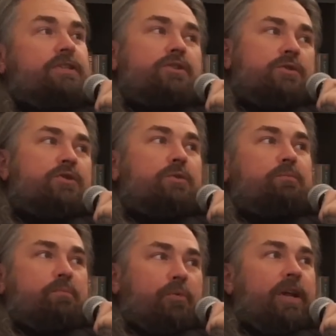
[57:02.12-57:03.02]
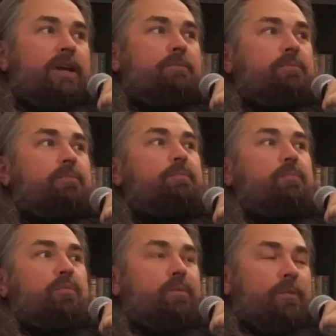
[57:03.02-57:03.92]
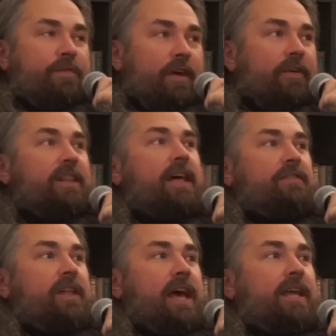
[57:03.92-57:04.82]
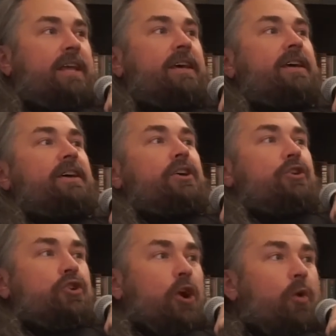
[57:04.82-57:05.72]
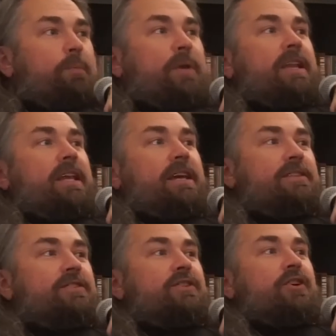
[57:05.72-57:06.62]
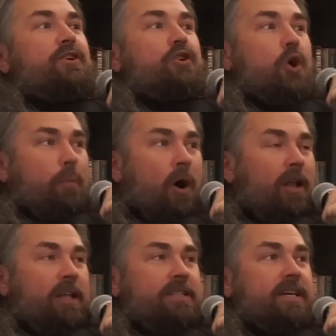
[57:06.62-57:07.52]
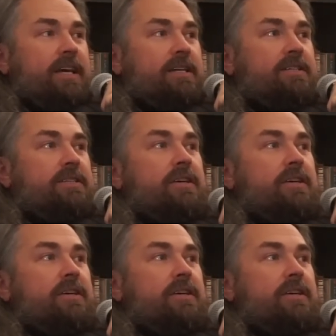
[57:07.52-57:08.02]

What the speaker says: dudes are pretty, very level-headed. No opinions, no politics.